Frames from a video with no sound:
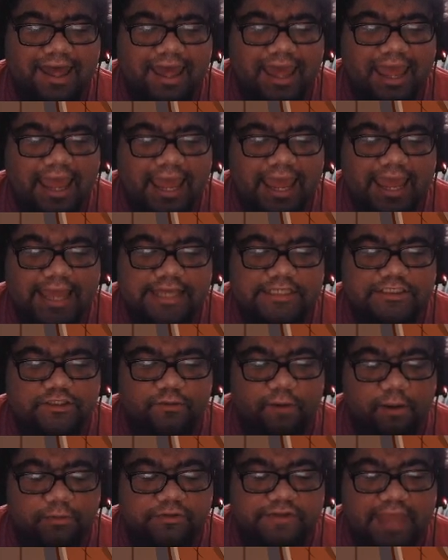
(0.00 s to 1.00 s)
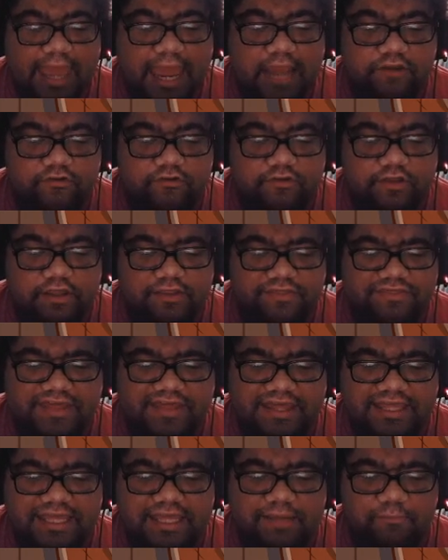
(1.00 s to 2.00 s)
Hey, so I was actually
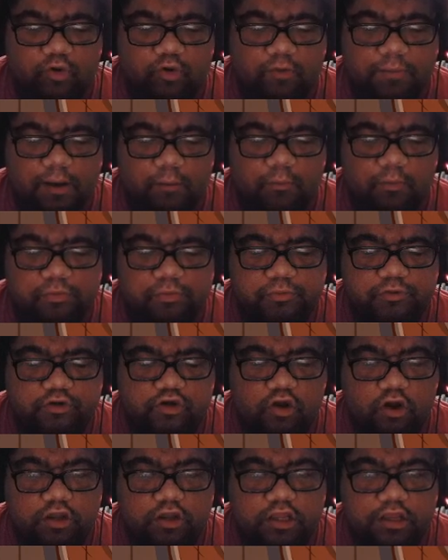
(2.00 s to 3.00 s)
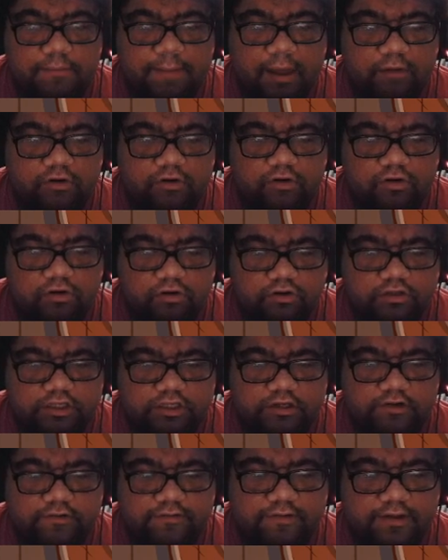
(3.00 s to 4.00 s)
thinking more about what we were talking about
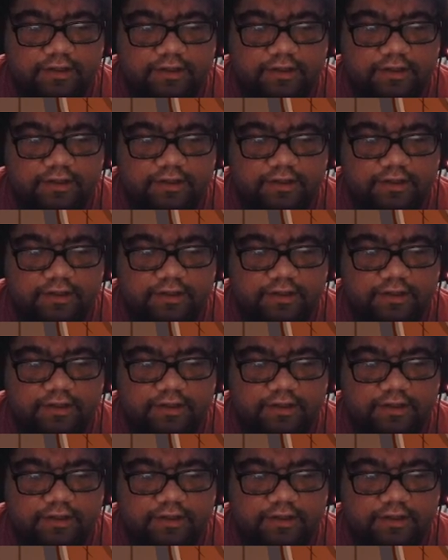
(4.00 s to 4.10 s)
earlier.